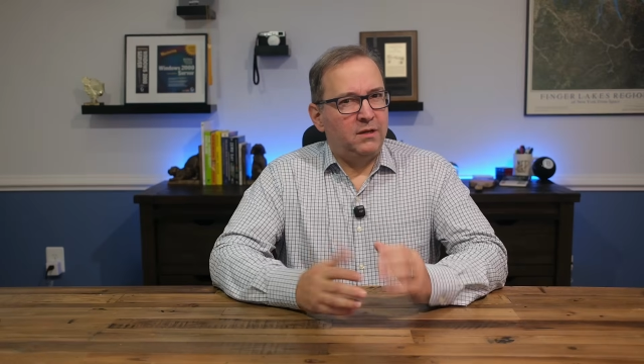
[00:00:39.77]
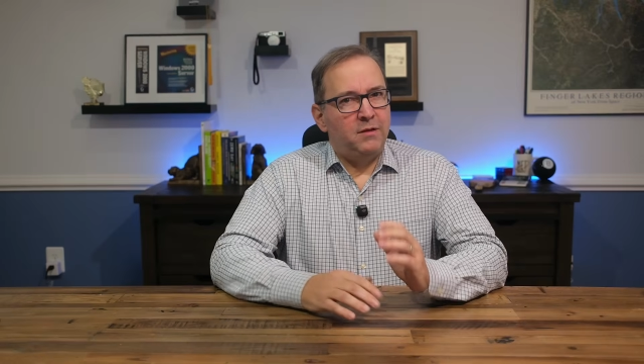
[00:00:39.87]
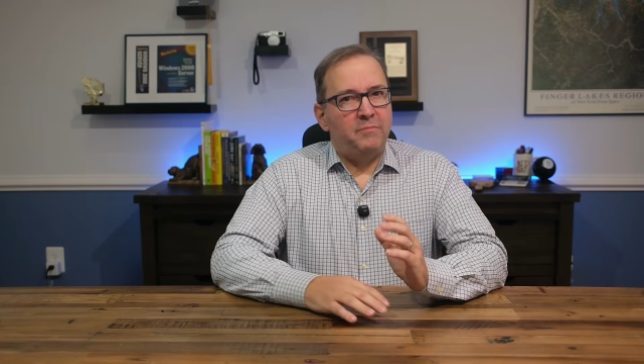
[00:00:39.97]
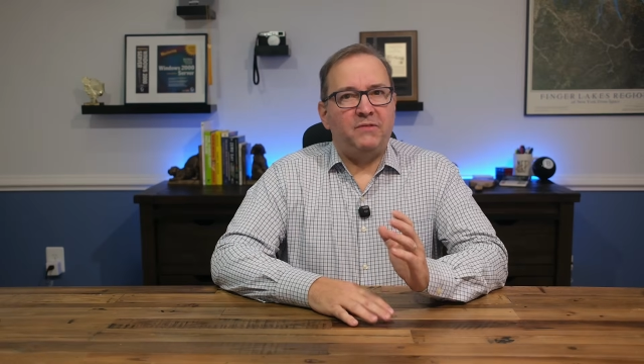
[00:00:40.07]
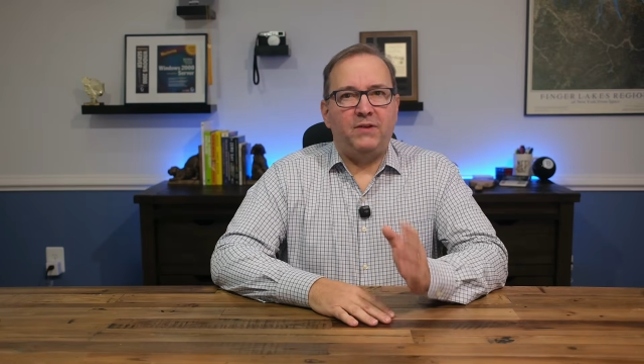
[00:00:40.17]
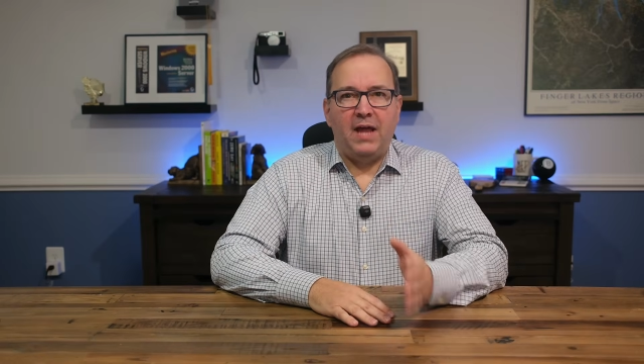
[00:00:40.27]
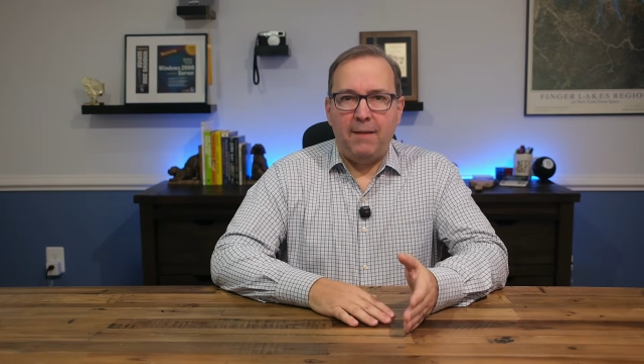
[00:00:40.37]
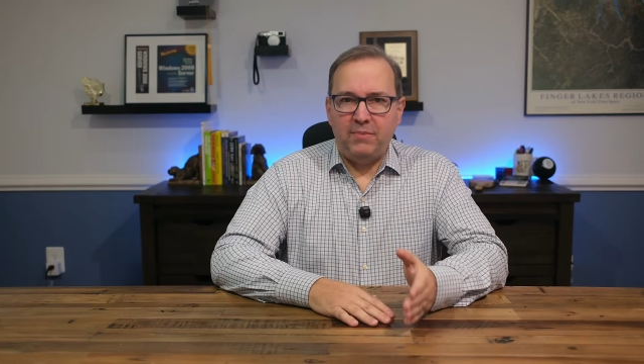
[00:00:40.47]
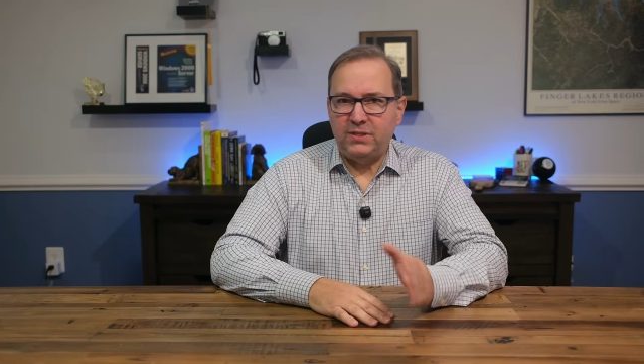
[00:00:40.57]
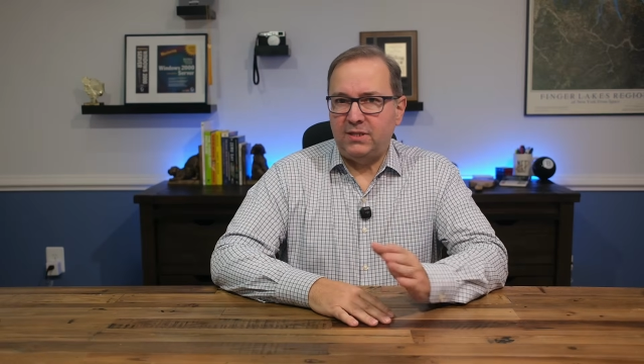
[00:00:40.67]
But if it
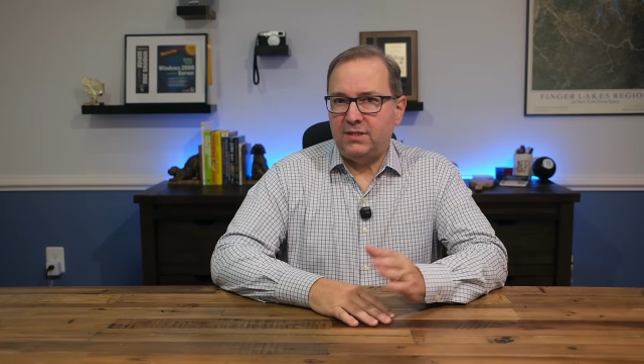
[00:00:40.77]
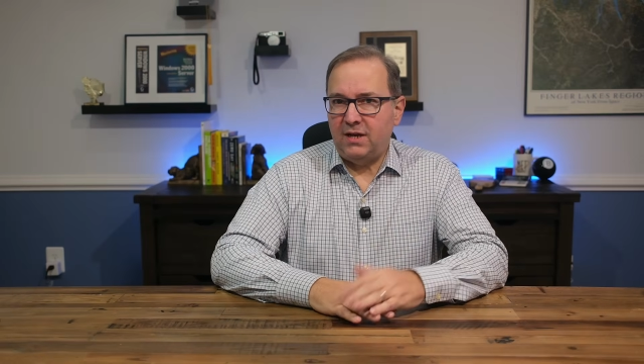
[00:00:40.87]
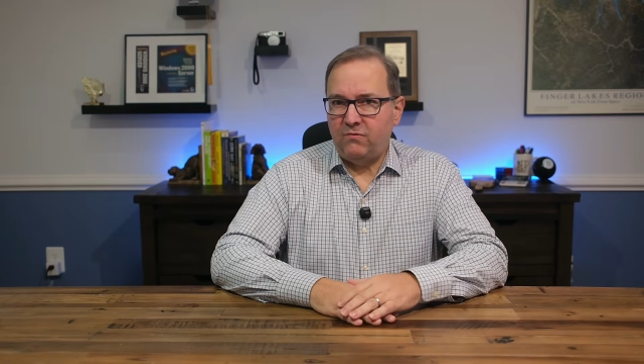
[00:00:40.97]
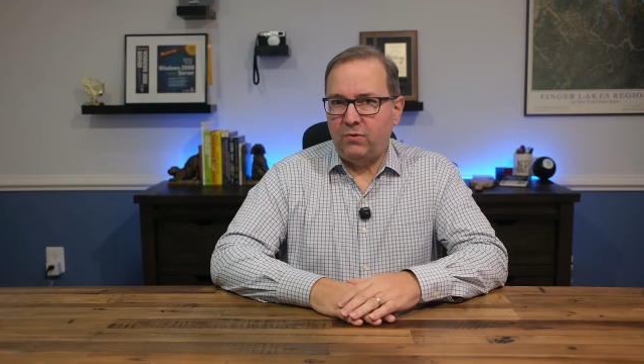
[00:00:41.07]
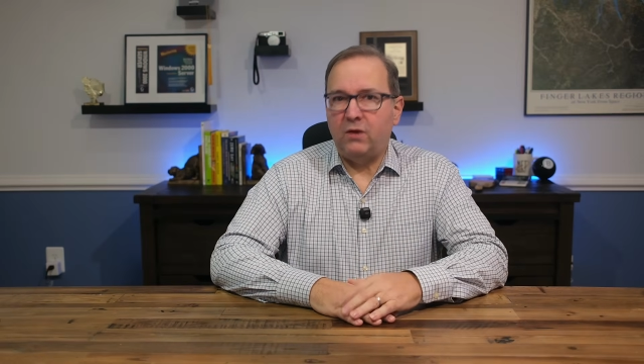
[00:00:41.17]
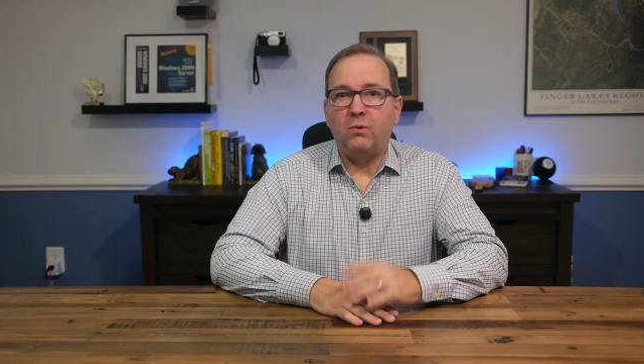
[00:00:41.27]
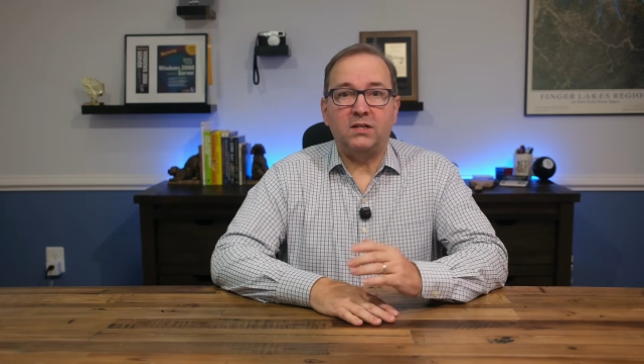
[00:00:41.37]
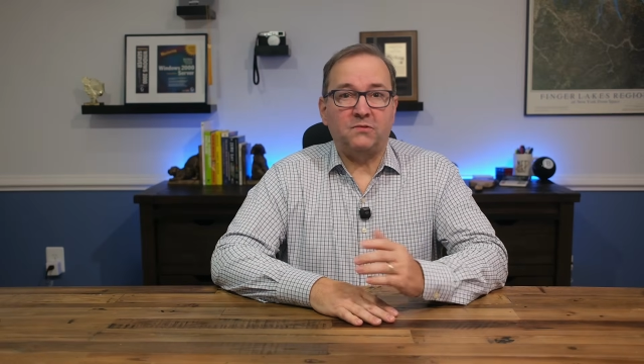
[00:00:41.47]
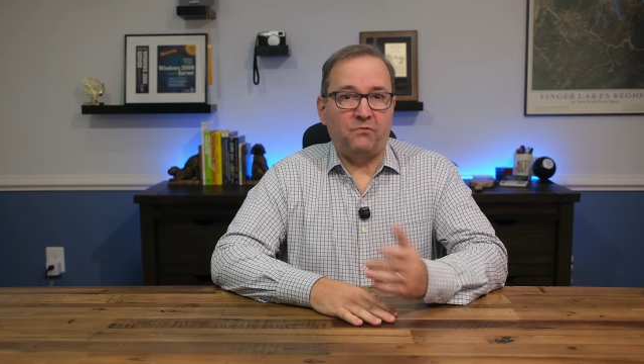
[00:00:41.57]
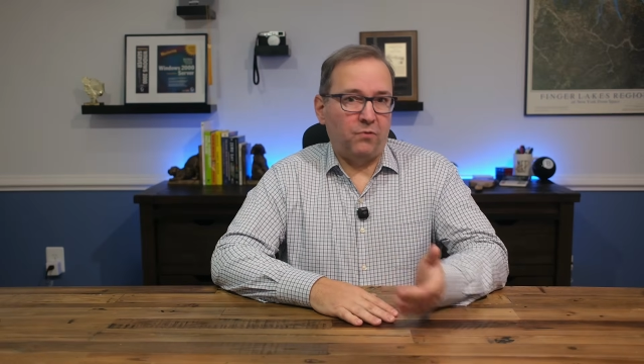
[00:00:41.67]
happens in the dead of winter when
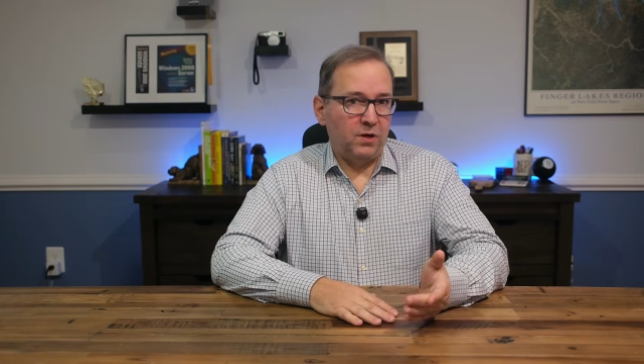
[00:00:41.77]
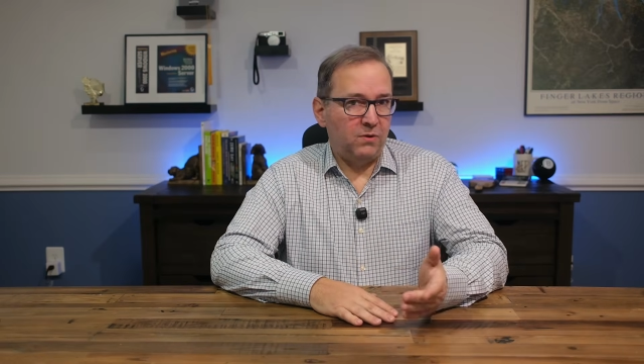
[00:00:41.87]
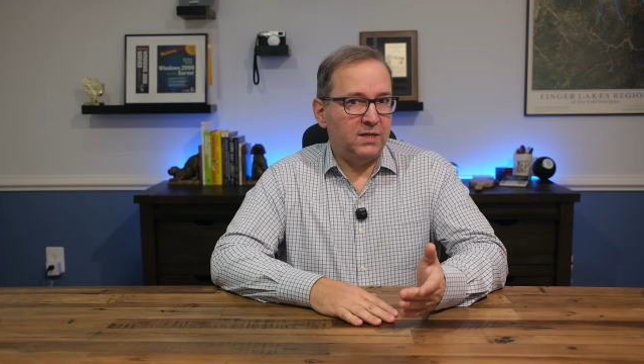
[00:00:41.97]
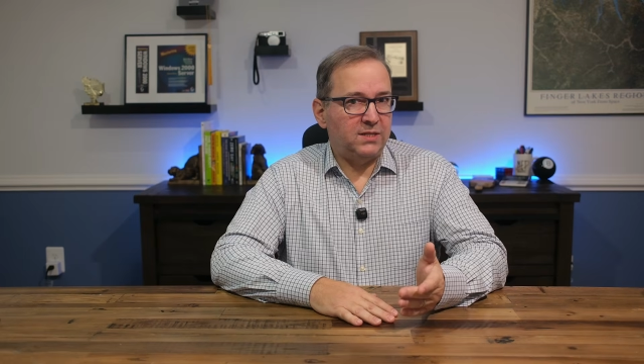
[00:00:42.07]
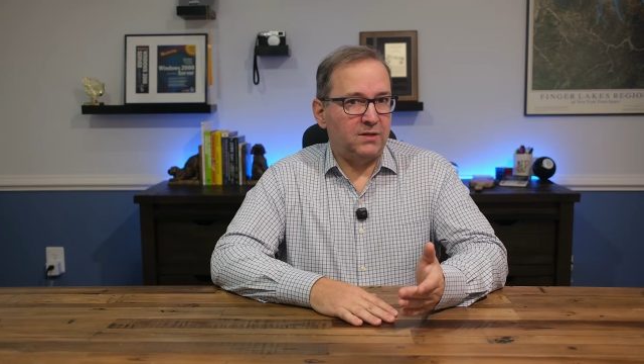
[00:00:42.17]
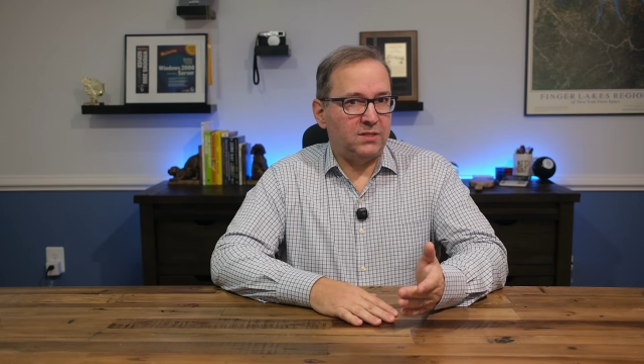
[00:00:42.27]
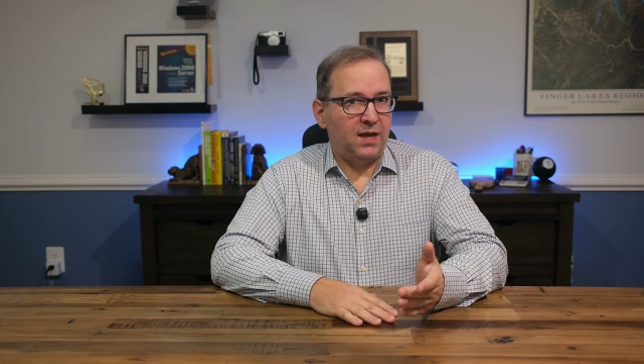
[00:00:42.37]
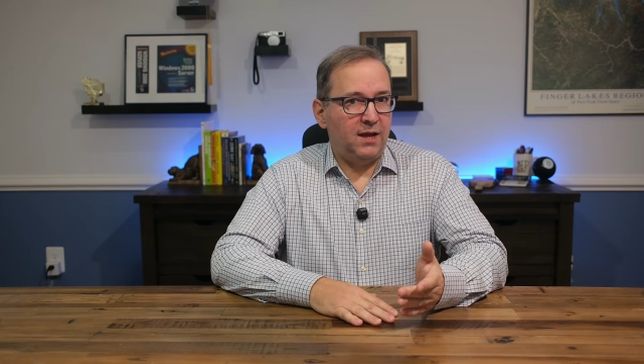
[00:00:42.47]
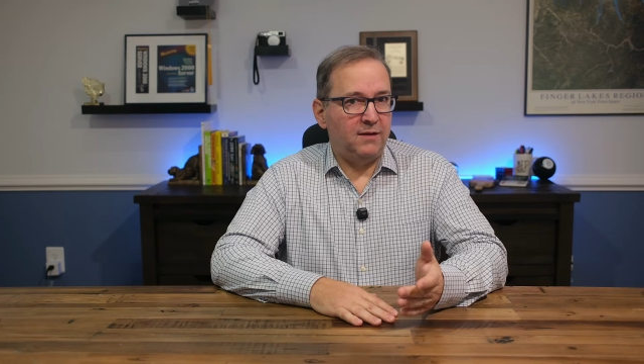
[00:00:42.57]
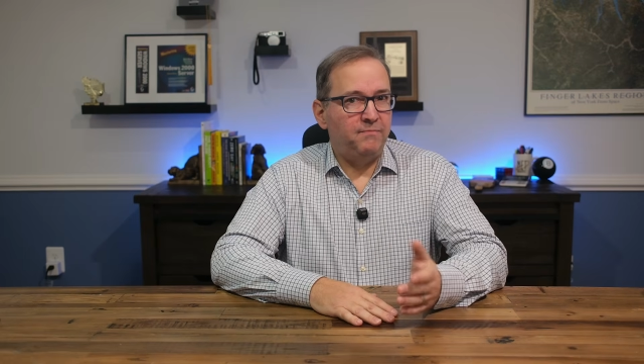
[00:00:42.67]
it's 4 degrees outside,